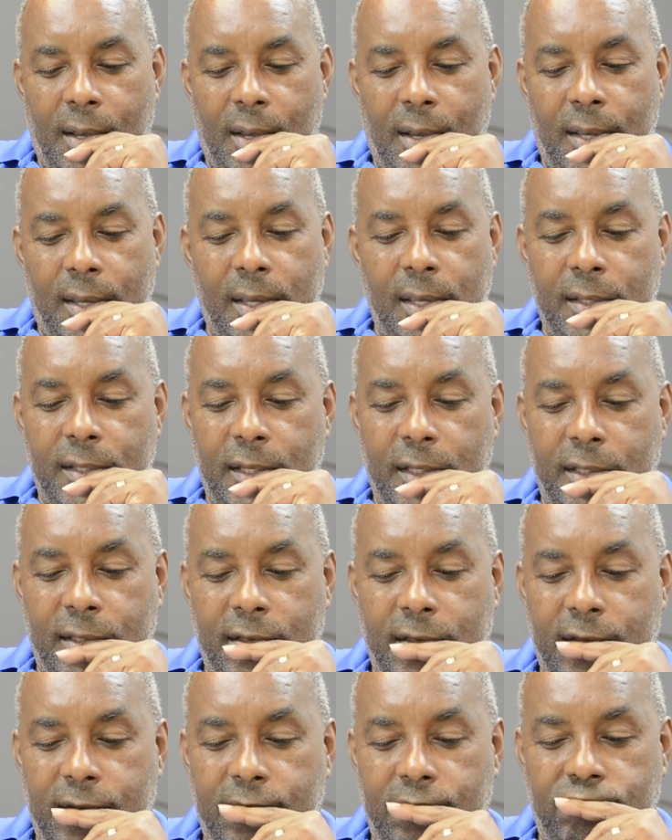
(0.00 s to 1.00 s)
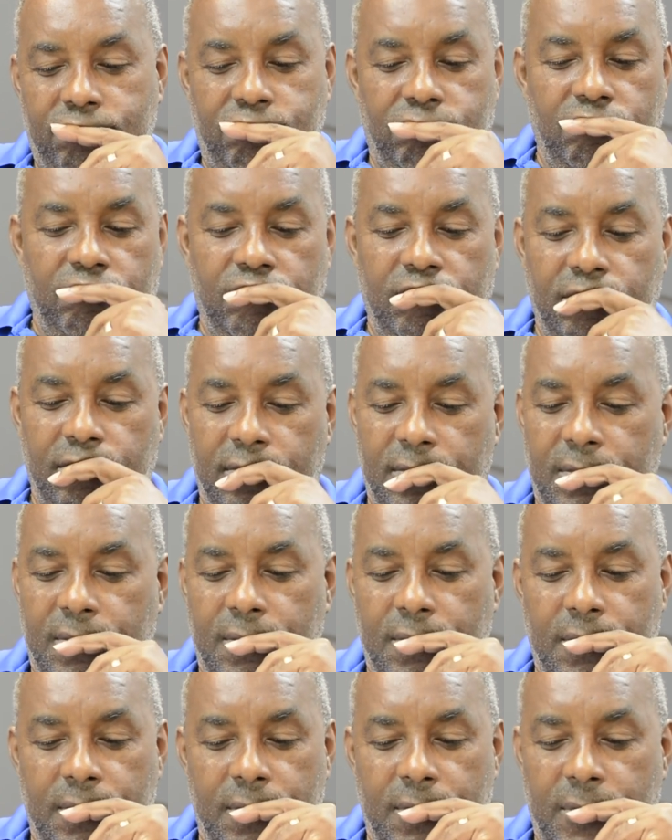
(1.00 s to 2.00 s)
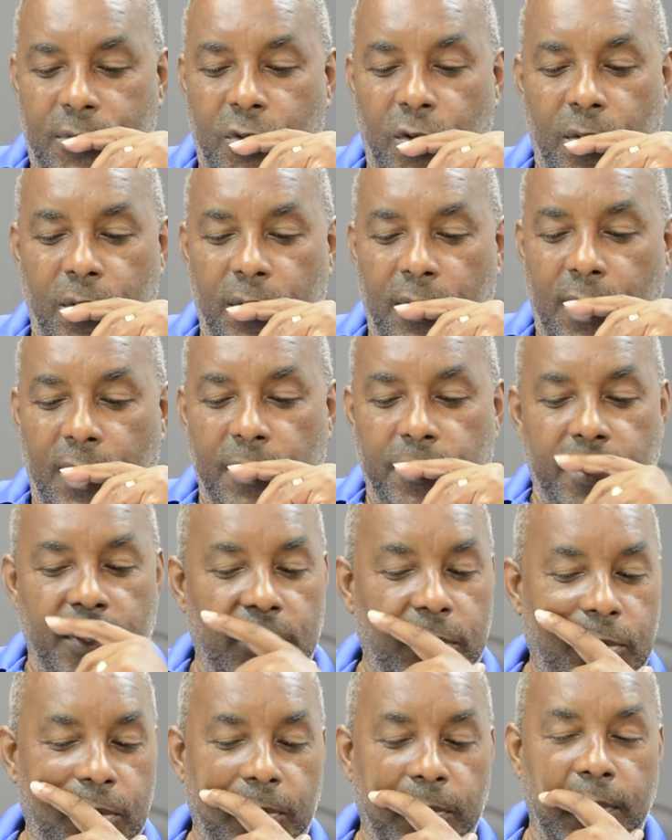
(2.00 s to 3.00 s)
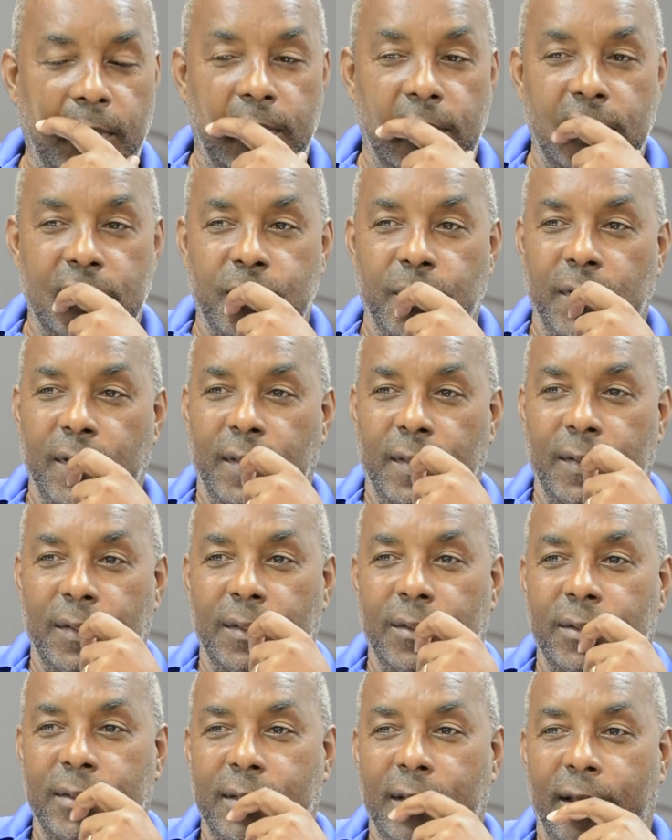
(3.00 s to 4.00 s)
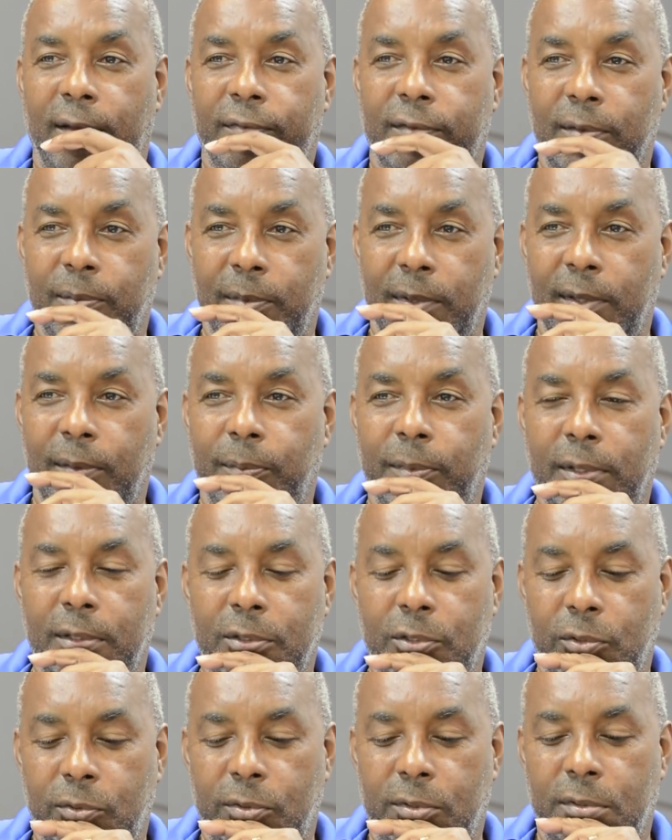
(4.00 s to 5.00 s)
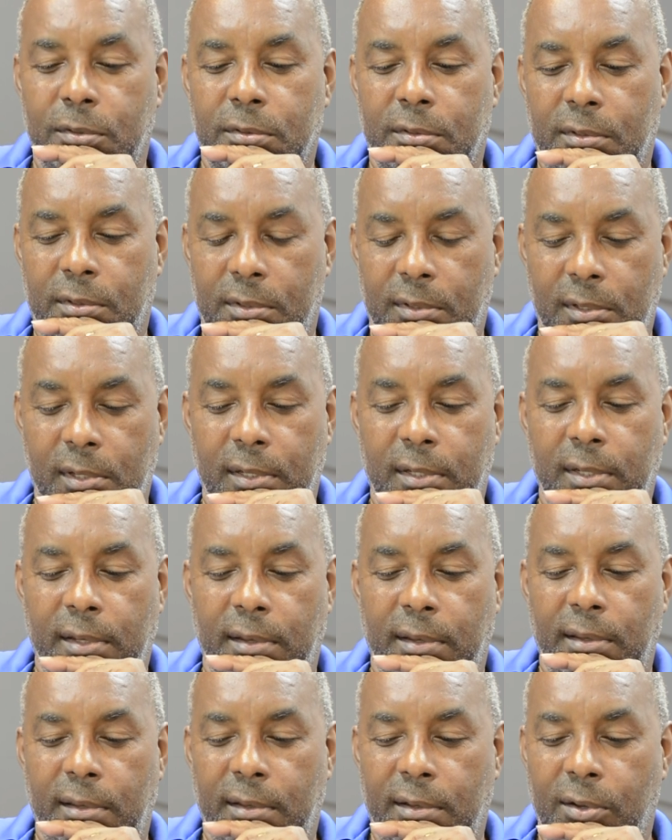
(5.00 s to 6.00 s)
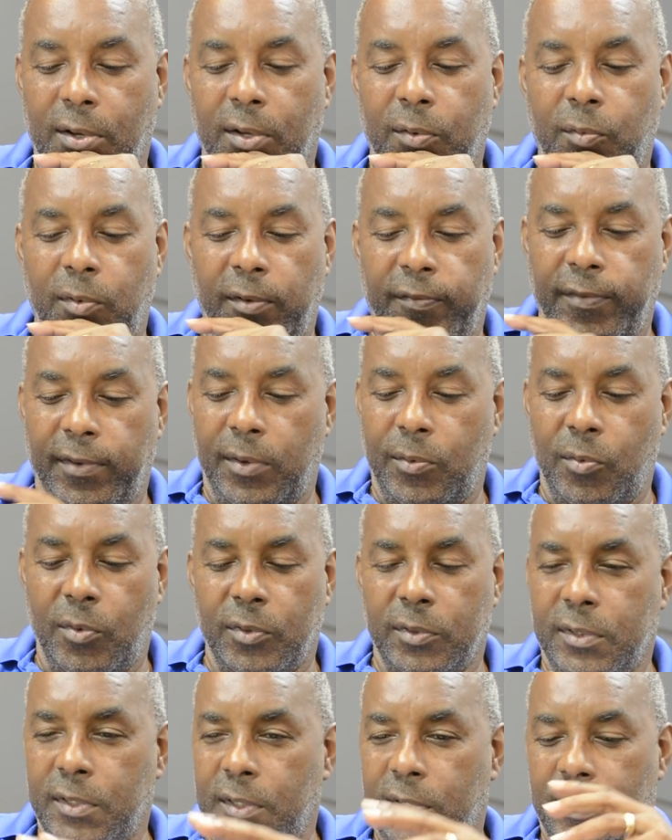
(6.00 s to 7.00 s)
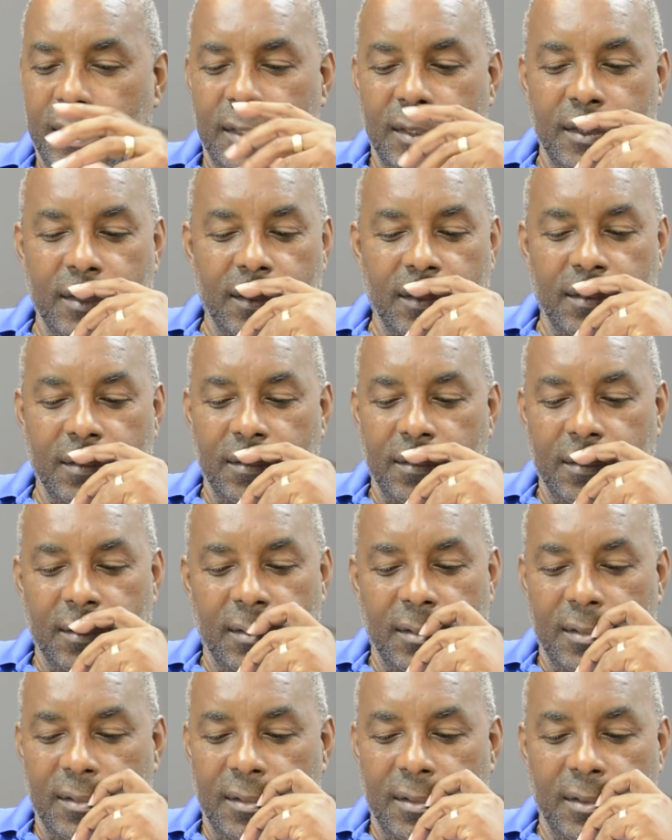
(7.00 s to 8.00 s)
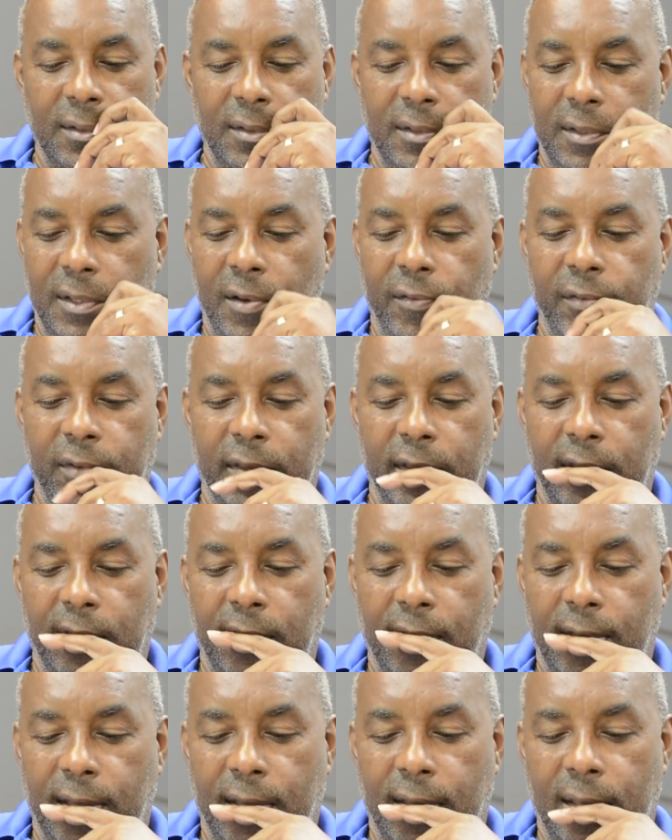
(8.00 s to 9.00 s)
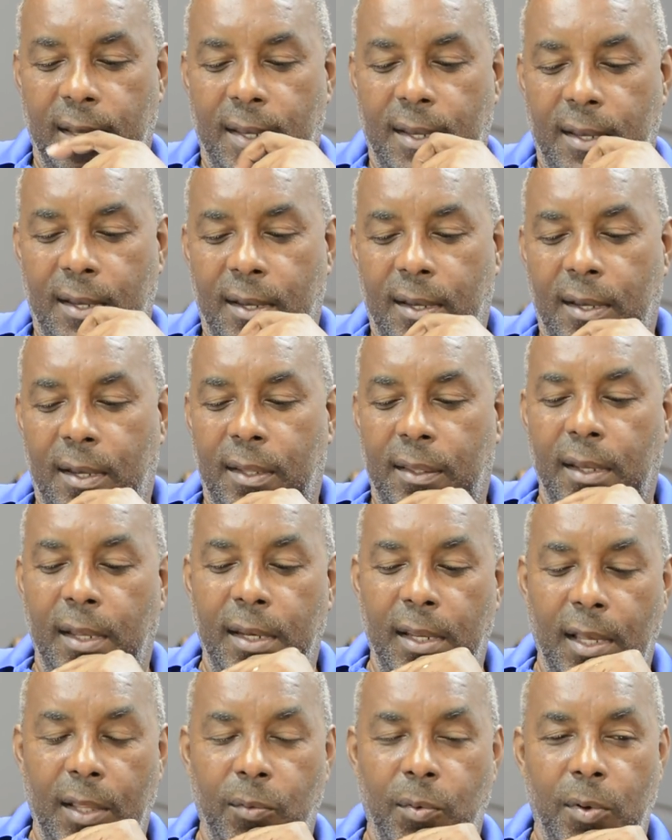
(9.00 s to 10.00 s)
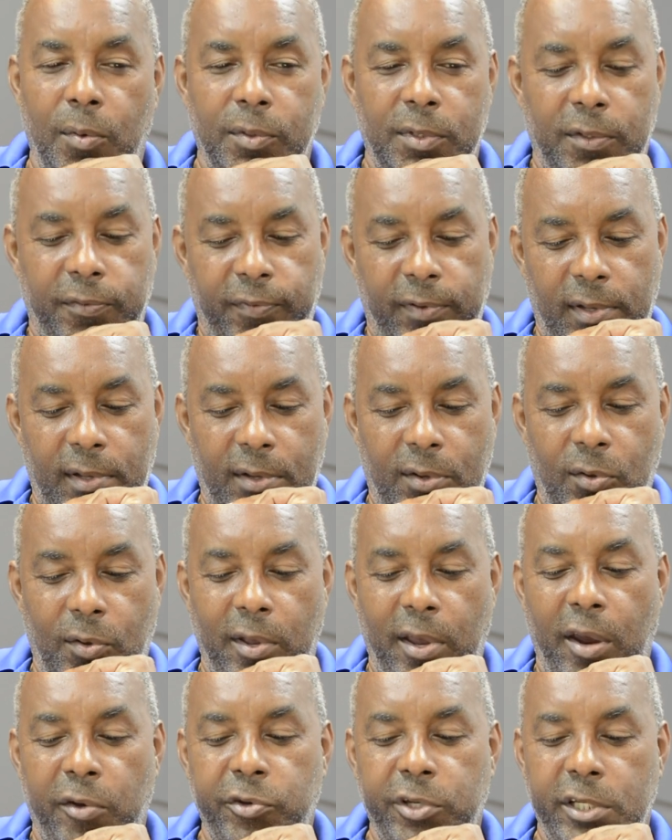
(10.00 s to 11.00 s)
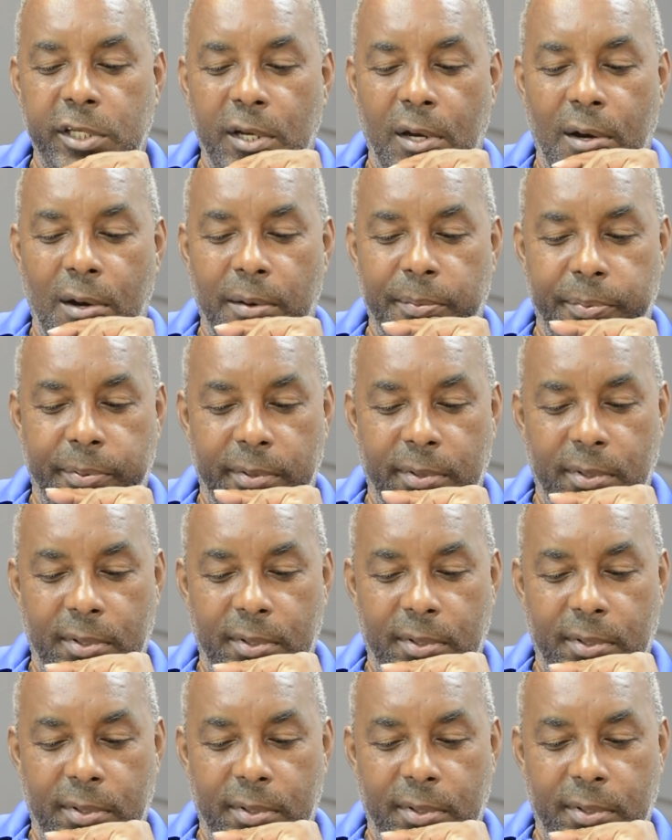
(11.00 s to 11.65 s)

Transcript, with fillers: and he just took liked me and took me under his wing and looked after me and made sure that I got wherever I wanted and everything. And then the other one was a fellow called Harry Sharp,